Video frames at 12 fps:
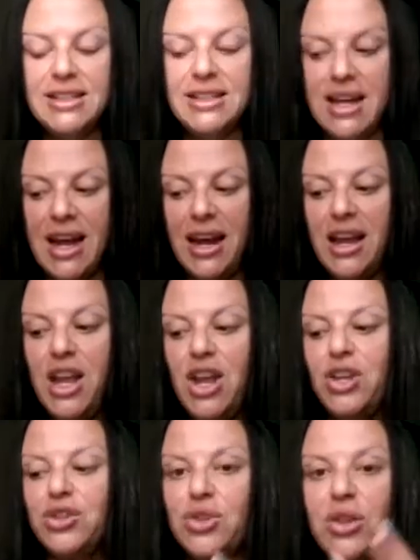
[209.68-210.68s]
day.
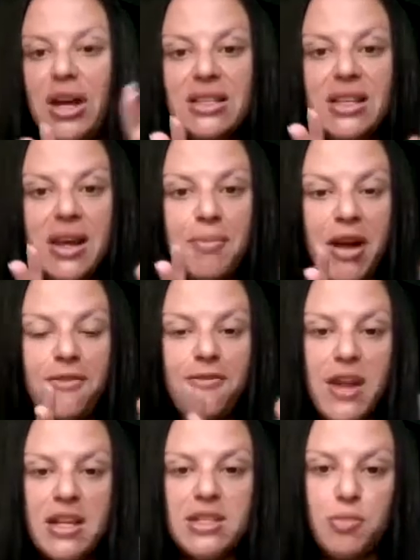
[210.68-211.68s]
So that's like my
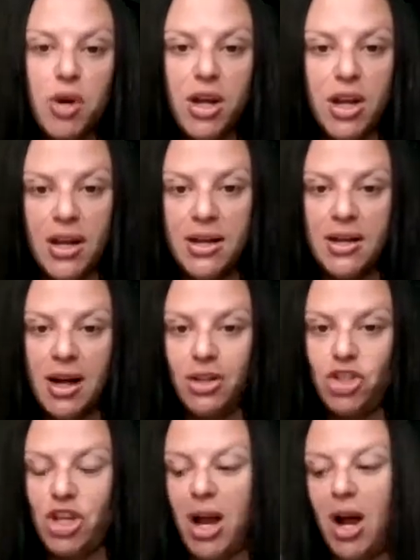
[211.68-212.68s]
Facebook in a
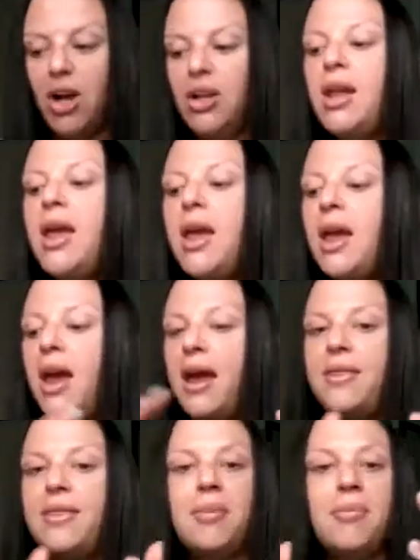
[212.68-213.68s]
nutshell.
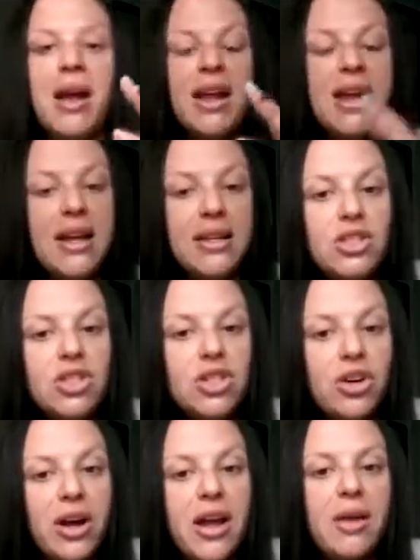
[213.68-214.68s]
And then my
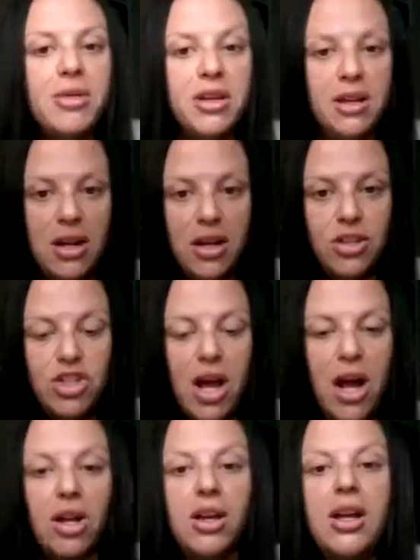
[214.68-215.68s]
Instagram in a
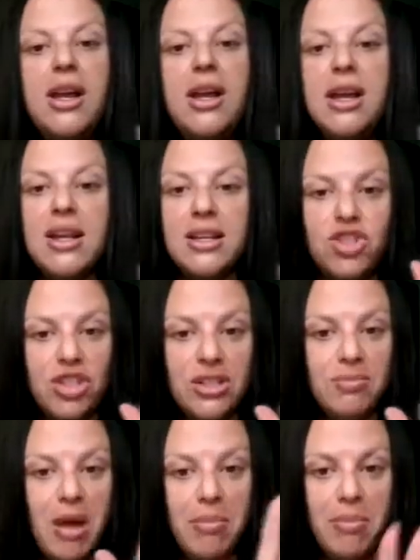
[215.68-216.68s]
nutshell is
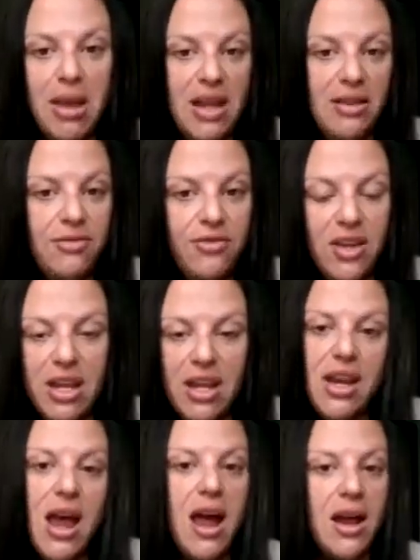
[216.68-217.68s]
just my main
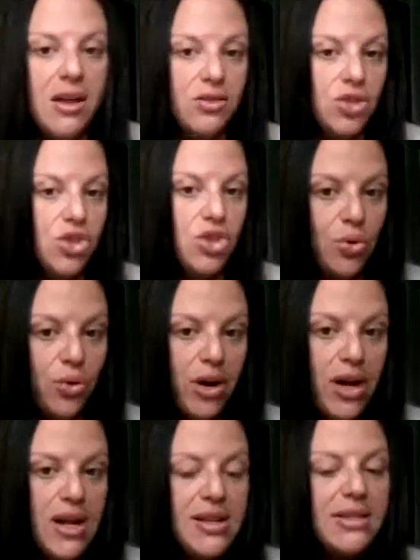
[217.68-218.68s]
feed and
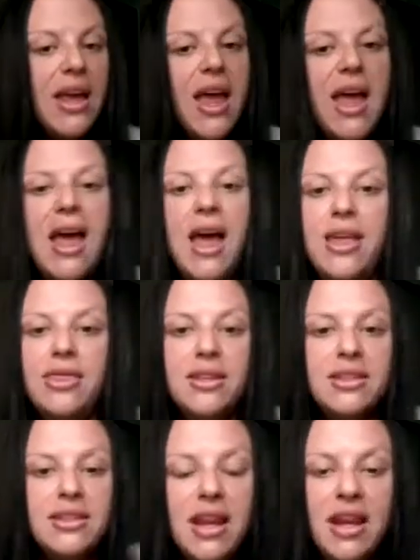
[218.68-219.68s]
stories. And
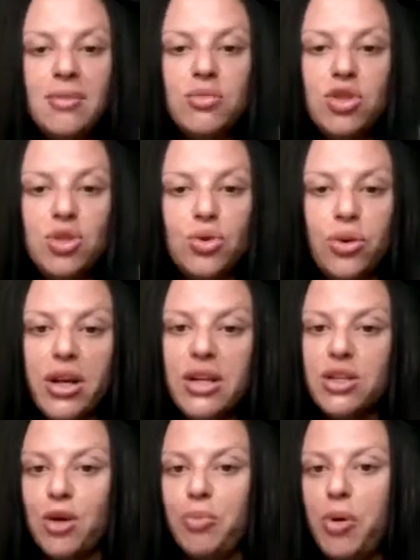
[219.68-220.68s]
the same
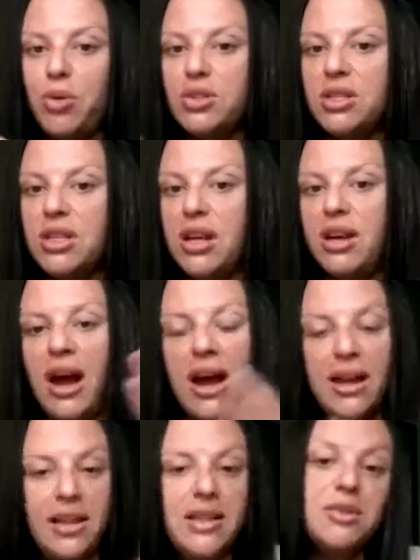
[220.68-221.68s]
stories are posted.
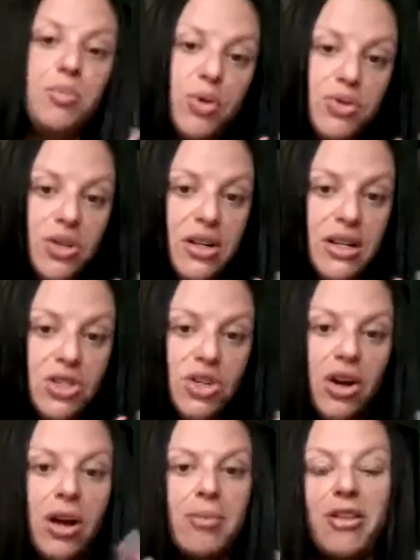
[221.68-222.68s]
I like to post on
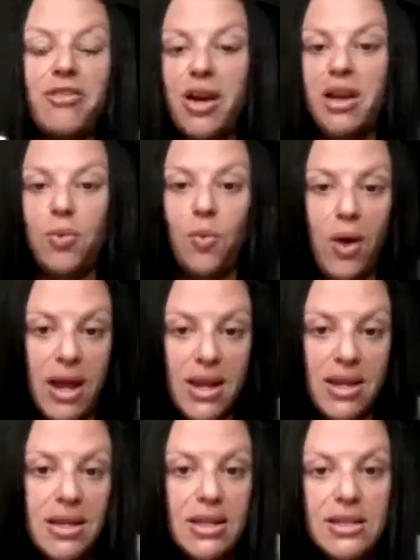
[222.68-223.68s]
Instagram. I find it
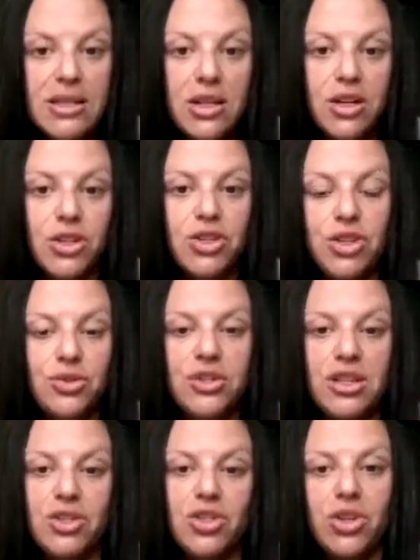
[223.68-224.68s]
way easier to use
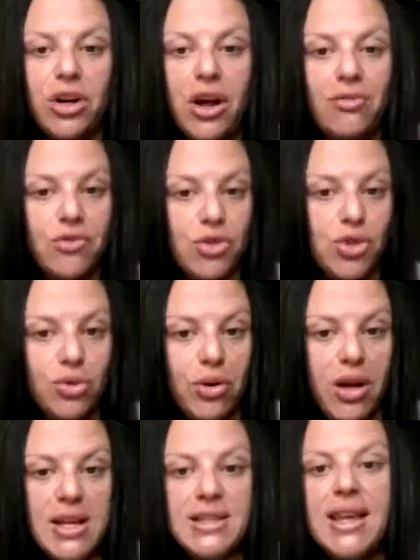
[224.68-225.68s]
Instagram for
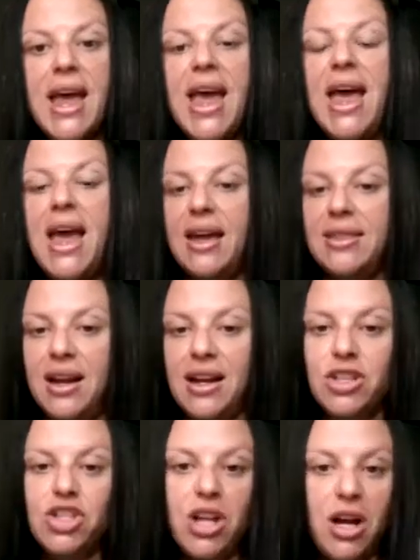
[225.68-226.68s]
stories. And then
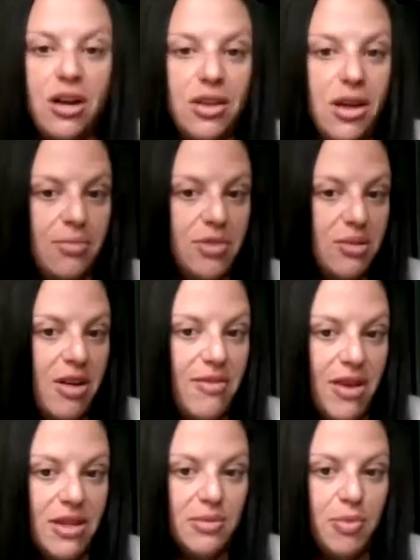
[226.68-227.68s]
I share them to my
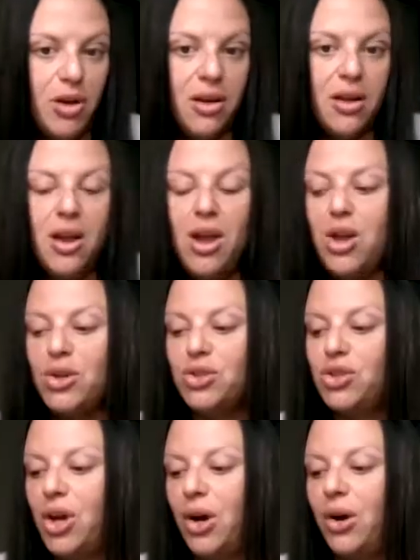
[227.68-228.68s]
Facebook.
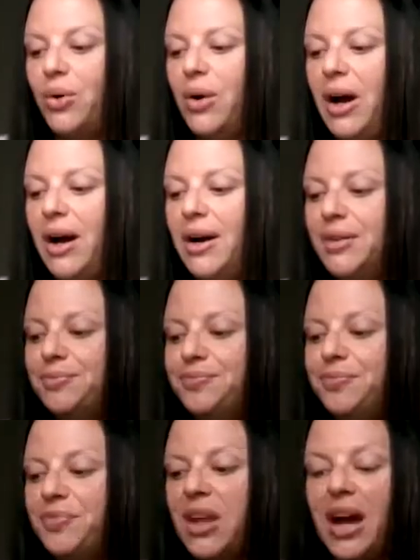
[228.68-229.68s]
So
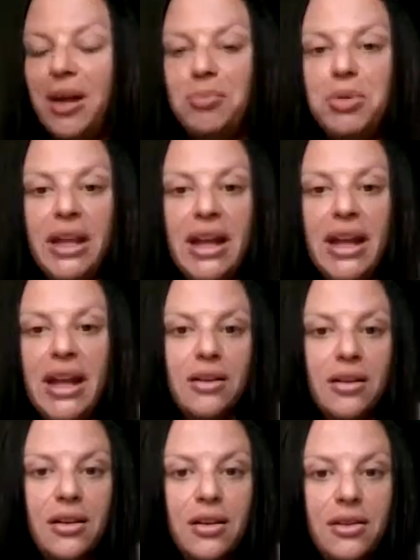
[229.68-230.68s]
I
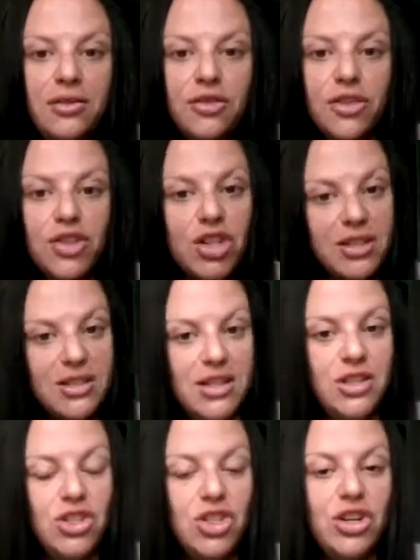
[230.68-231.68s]
plan for just
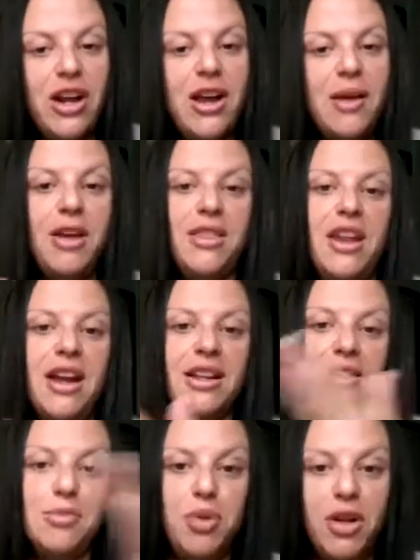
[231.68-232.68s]
Instagram, and then I
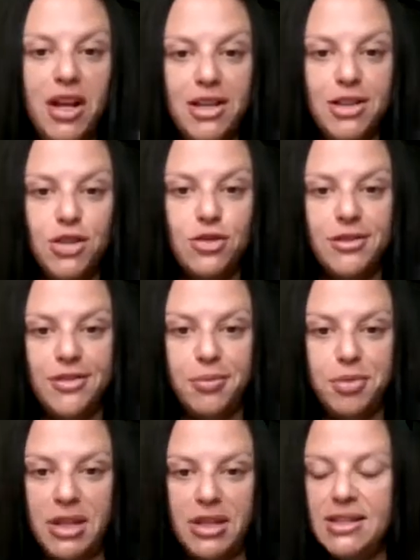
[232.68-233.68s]
get to put it in 2
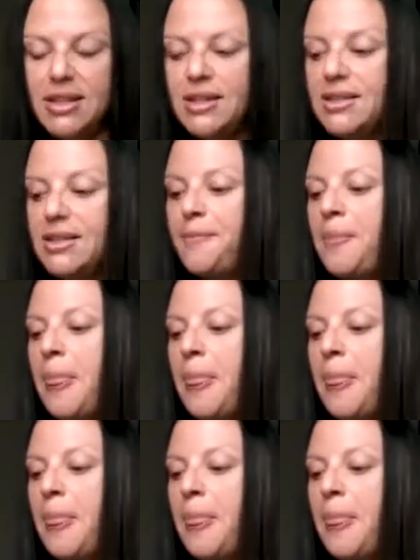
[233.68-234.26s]
different places.